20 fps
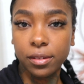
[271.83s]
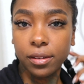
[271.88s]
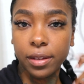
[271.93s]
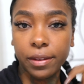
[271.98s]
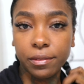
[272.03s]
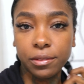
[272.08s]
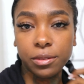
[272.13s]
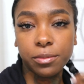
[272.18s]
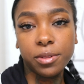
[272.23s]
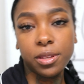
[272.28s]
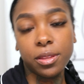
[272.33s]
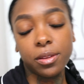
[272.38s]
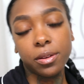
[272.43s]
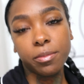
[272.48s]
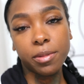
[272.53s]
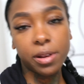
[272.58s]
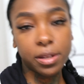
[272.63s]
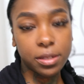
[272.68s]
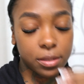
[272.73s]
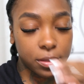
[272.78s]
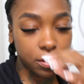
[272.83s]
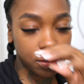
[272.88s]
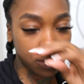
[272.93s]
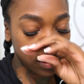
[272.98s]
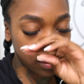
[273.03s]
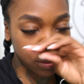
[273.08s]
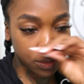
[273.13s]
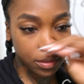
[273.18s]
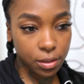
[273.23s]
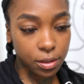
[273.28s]
I have to be there by
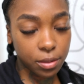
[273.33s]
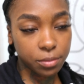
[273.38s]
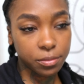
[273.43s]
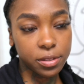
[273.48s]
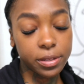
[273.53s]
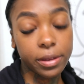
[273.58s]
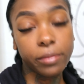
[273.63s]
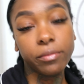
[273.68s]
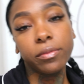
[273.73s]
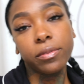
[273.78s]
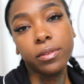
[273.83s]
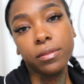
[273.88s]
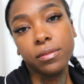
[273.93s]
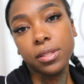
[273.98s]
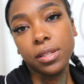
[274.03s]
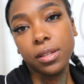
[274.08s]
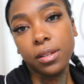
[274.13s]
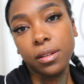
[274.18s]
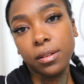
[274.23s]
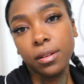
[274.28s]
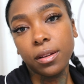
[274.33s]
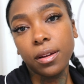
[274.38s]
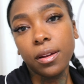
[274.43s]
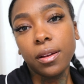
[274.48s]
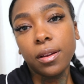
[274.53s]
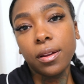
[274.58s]
7:15,